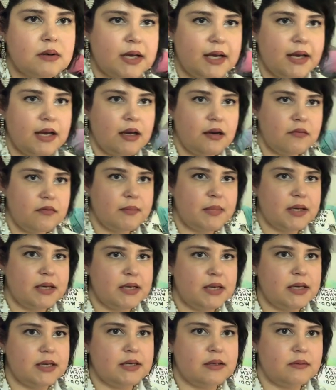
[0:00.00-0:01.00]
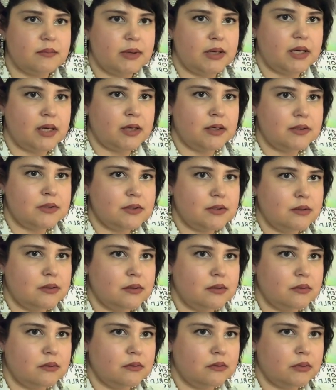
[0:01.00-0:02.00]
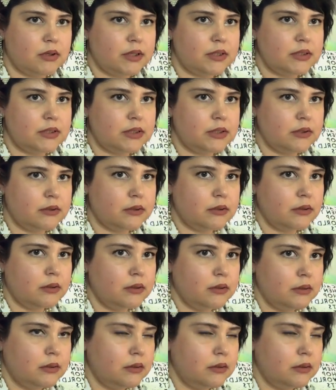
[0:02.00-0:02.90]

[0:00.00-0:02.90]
I have my handbags right here.